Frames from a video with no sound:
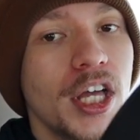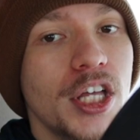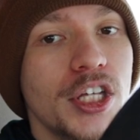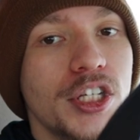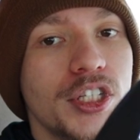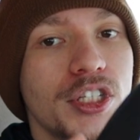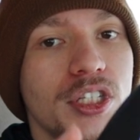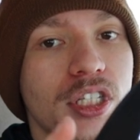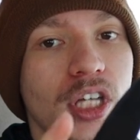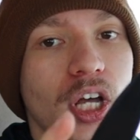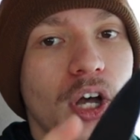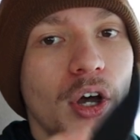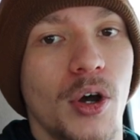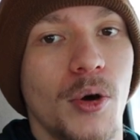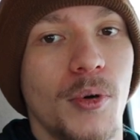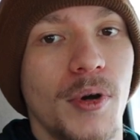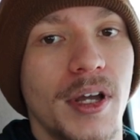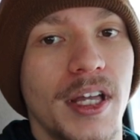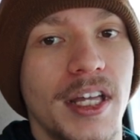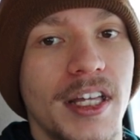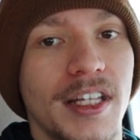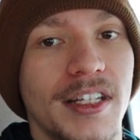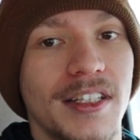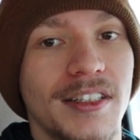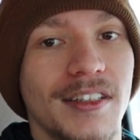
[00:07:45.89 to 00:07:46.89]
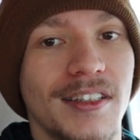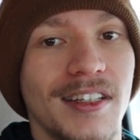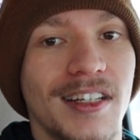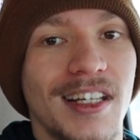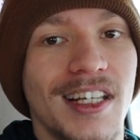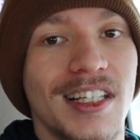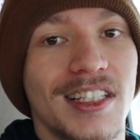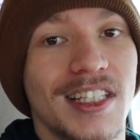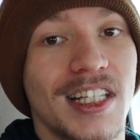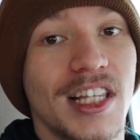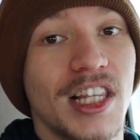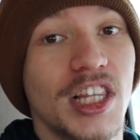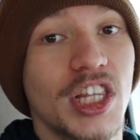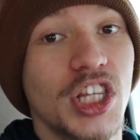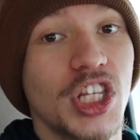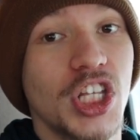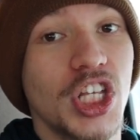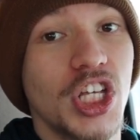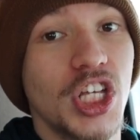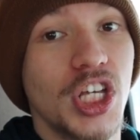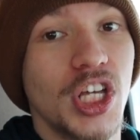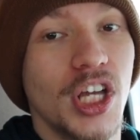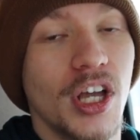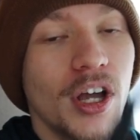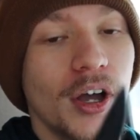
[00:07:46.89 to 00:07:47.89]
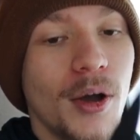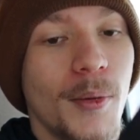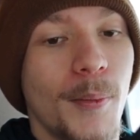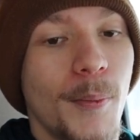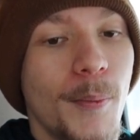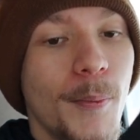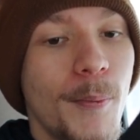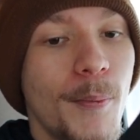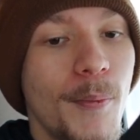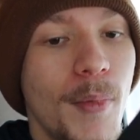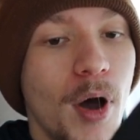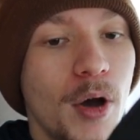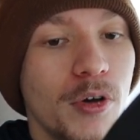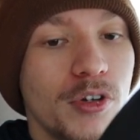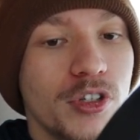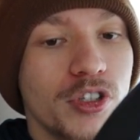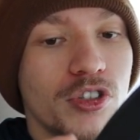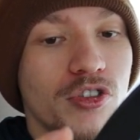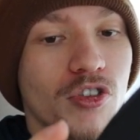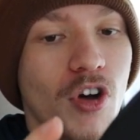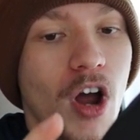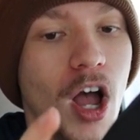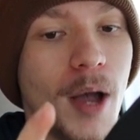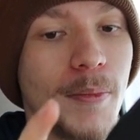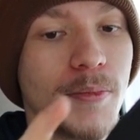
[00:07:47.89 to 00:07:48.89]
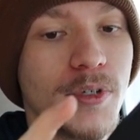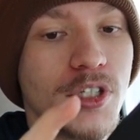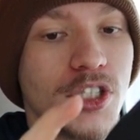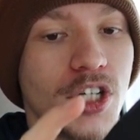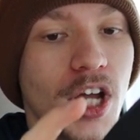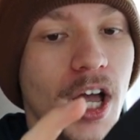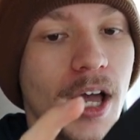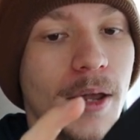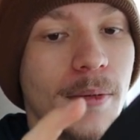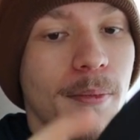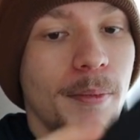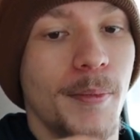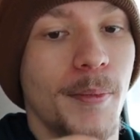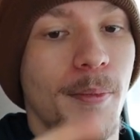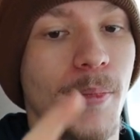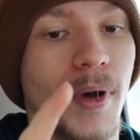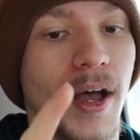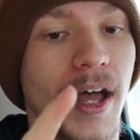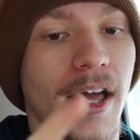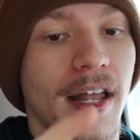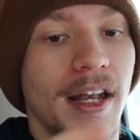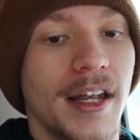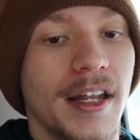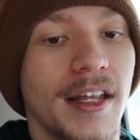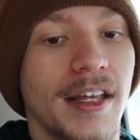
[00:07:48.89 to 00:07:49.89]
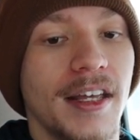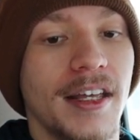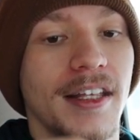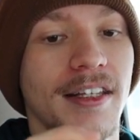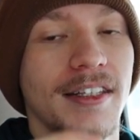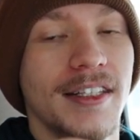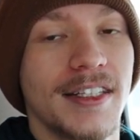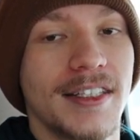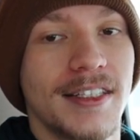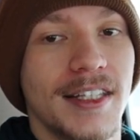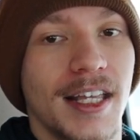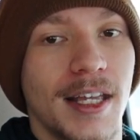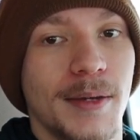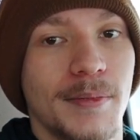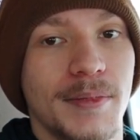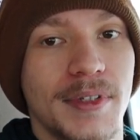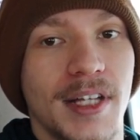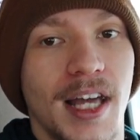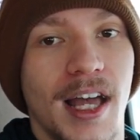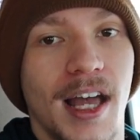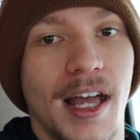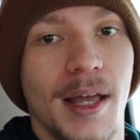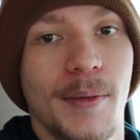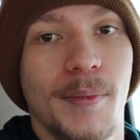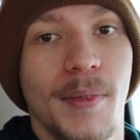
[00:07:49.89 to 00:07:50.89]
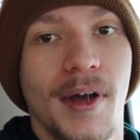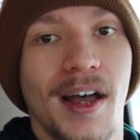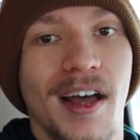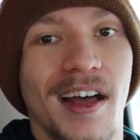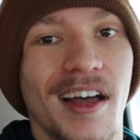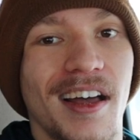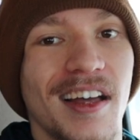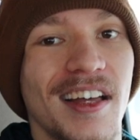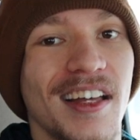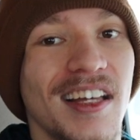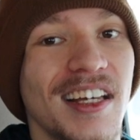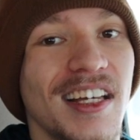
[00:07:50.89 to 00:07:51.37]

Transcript: so it isn't the most drop shut but at the same time uh,